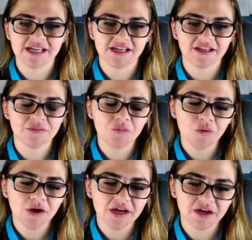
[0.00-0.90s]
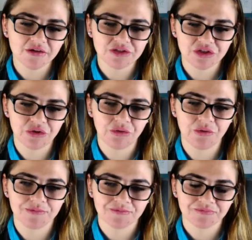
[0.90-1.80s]
And the more I go
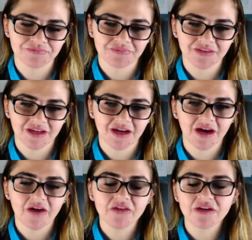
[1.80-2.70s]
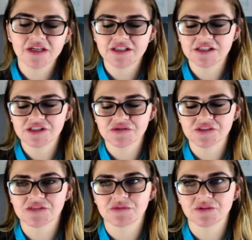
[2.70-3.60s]
to other
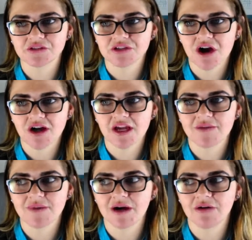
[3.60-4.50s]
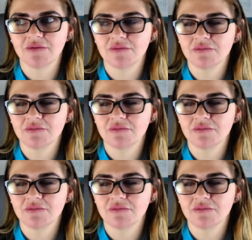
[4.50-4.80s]
industries where they're talking about